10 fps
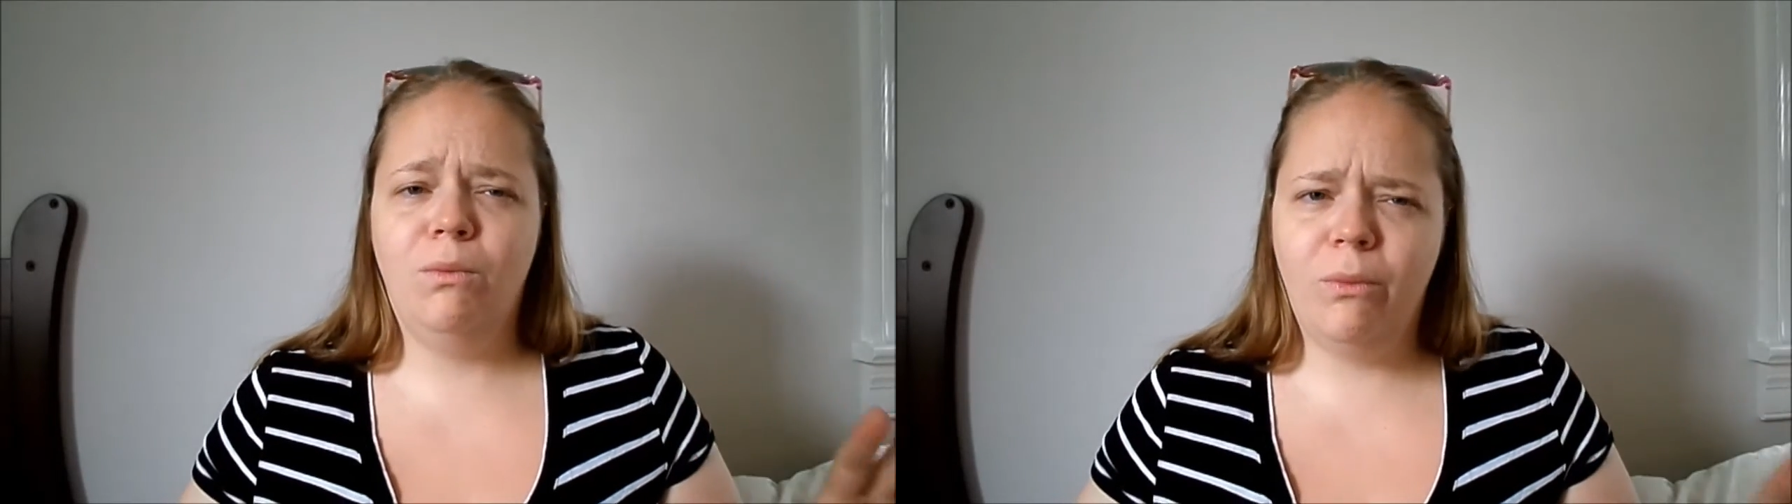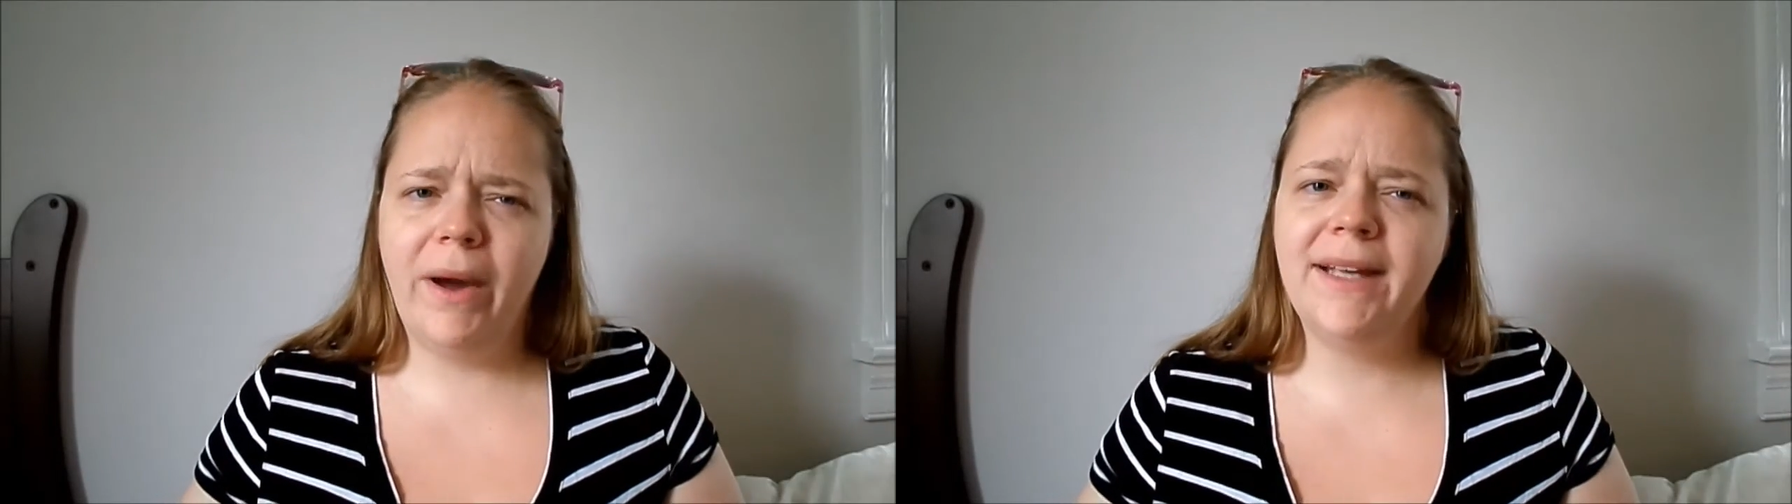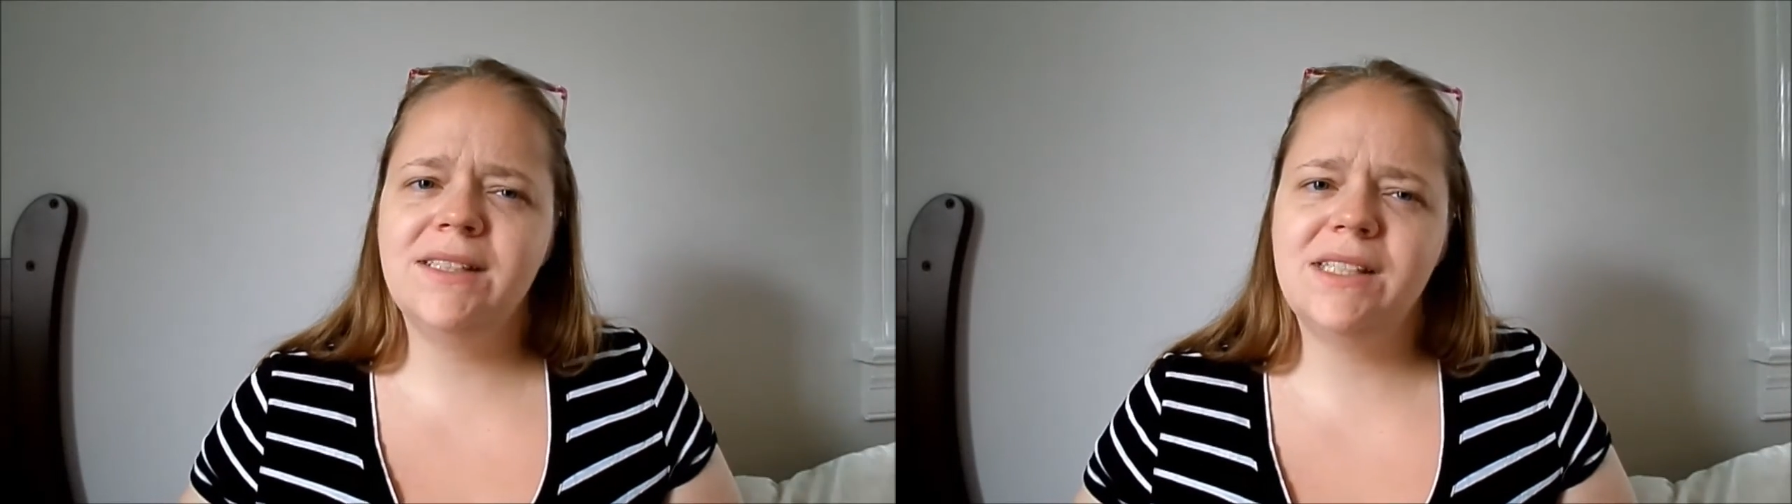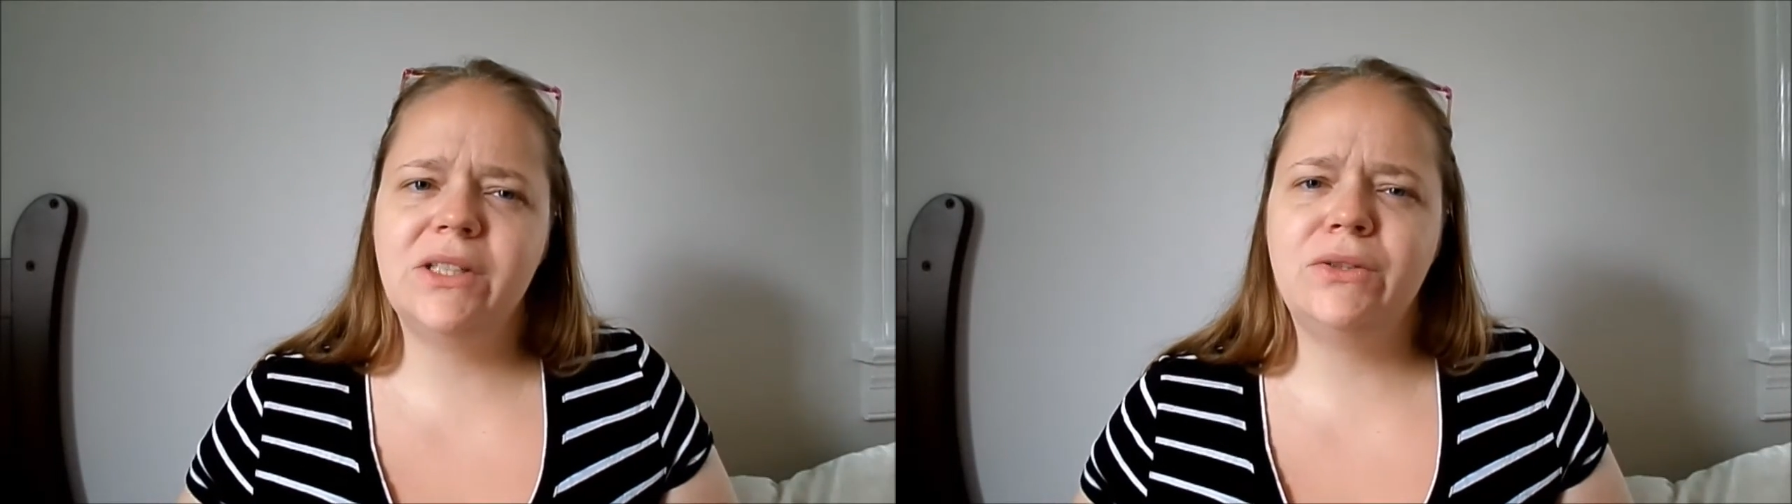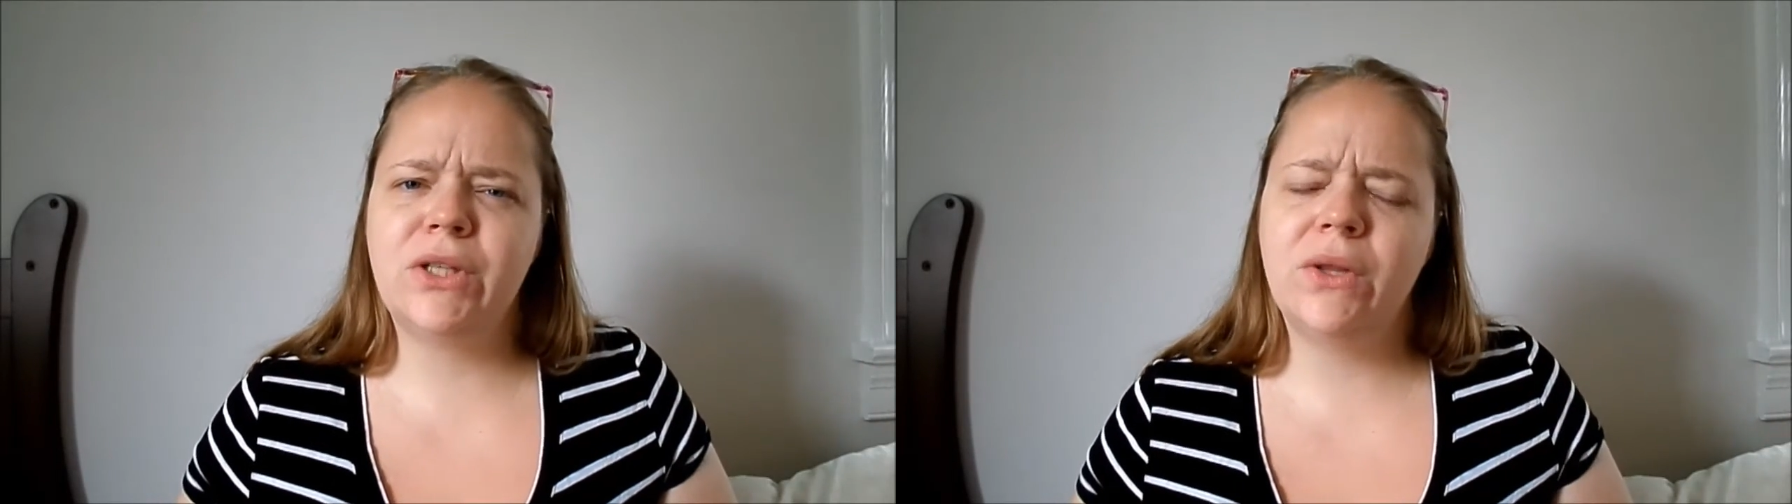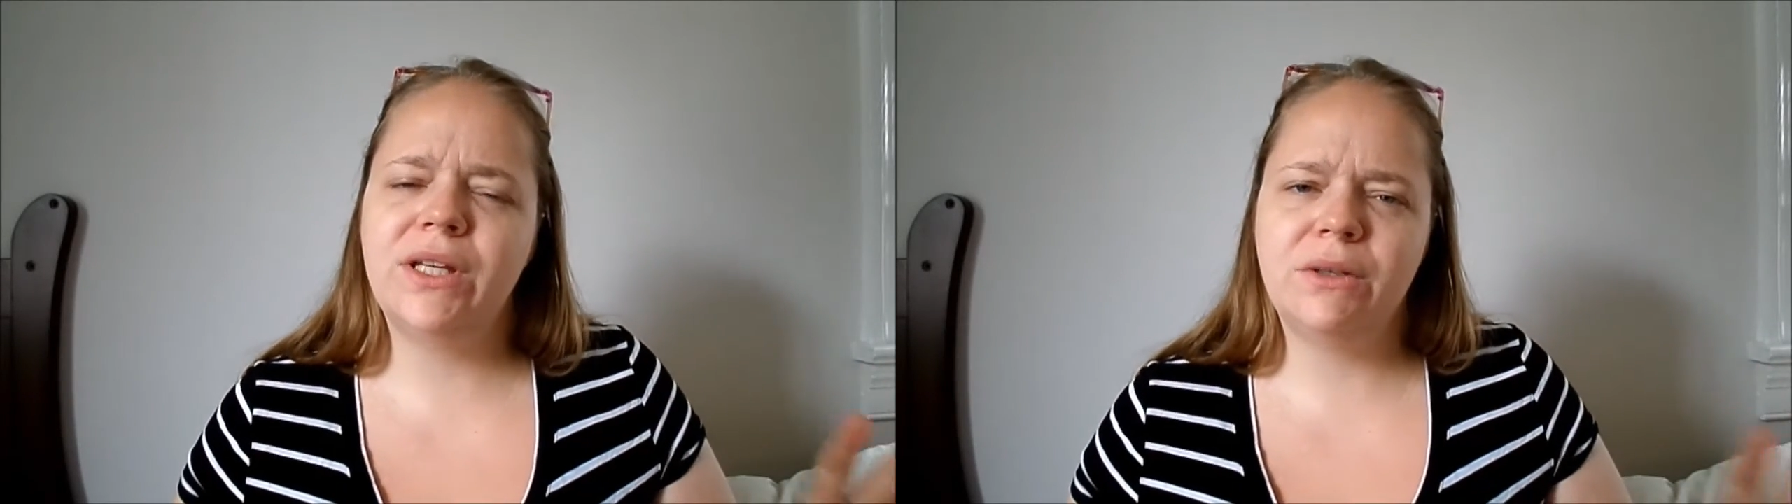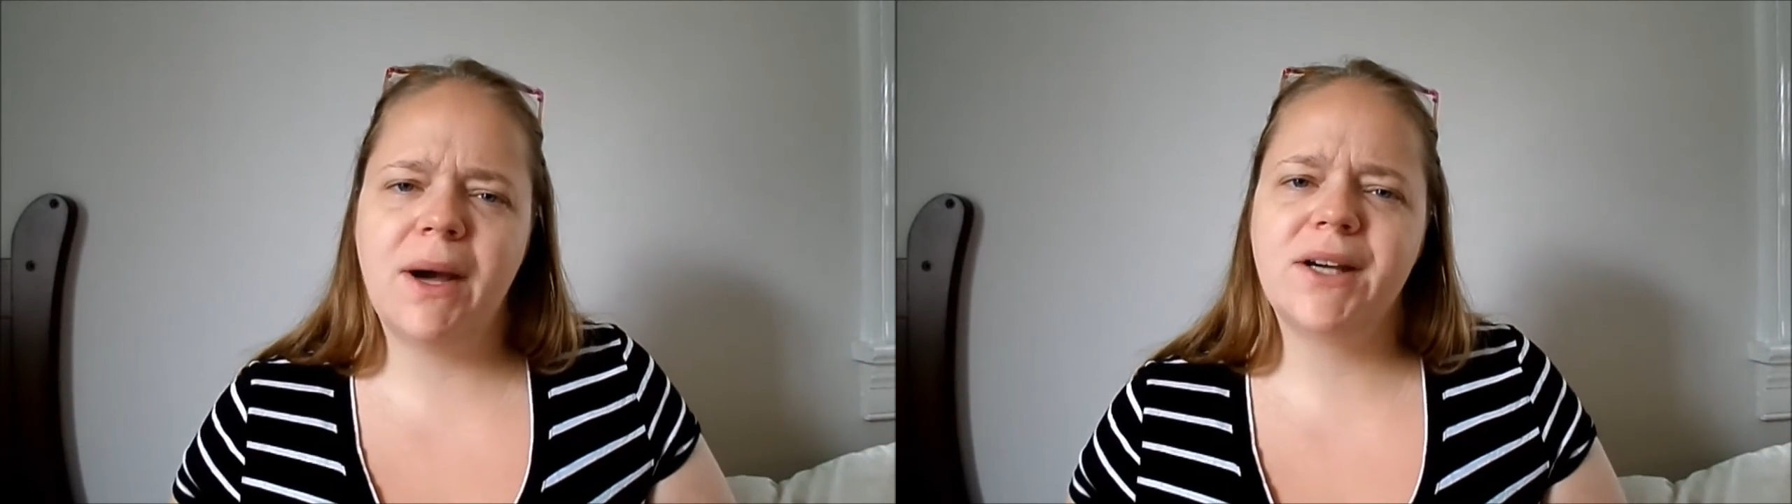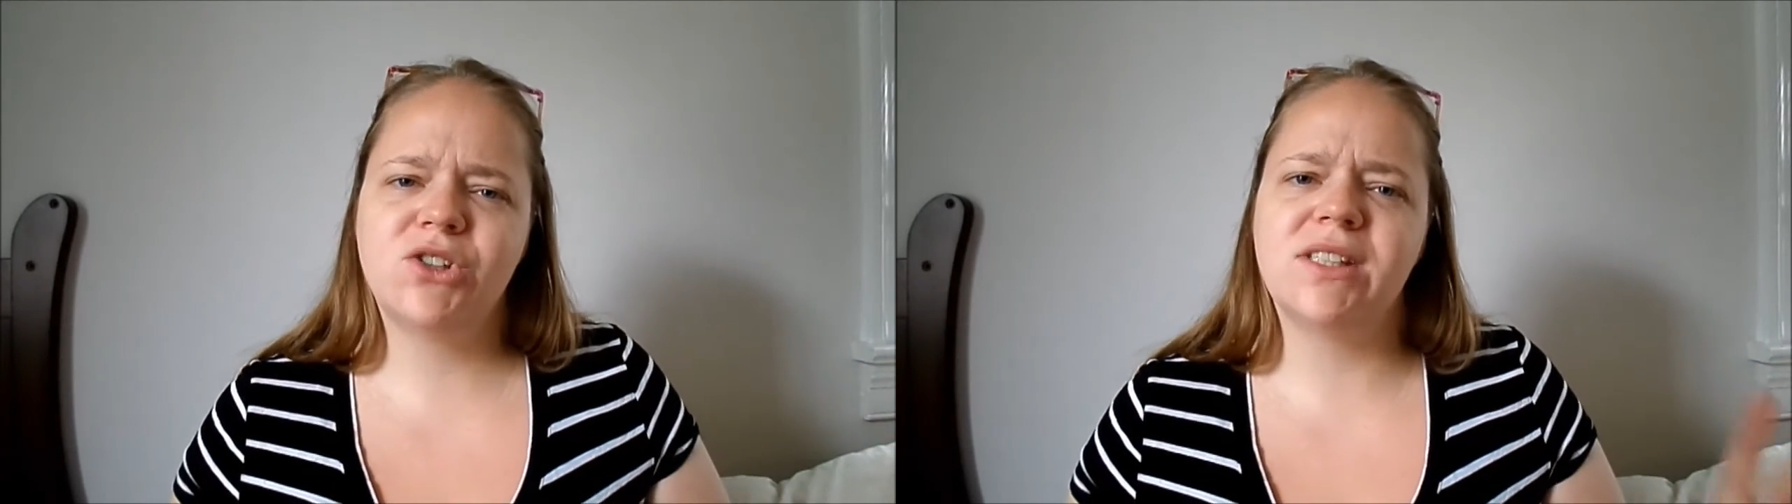wait until you know that you
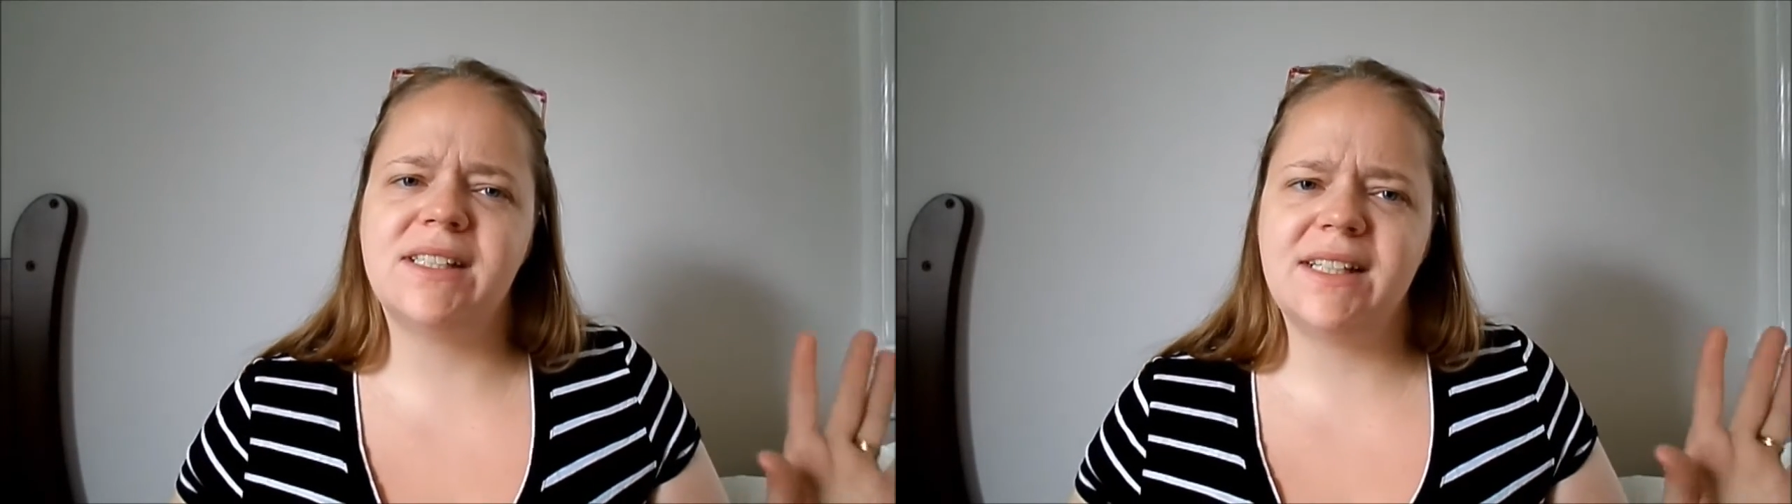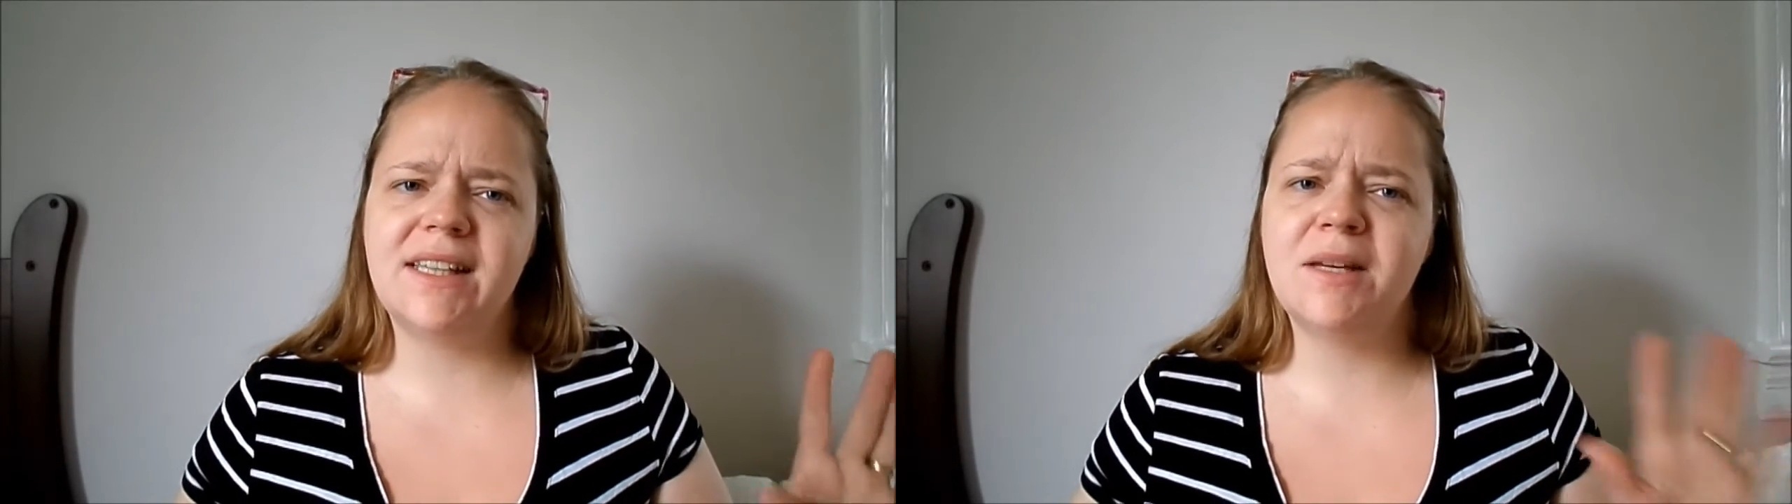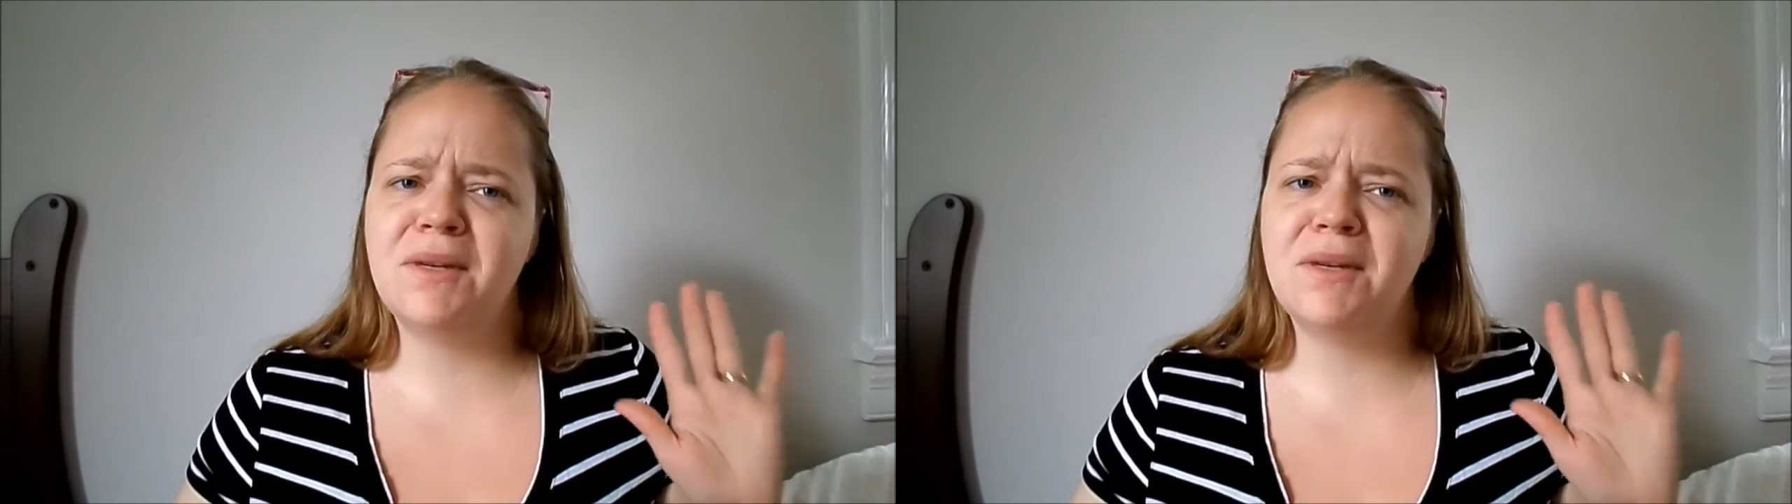actually need them.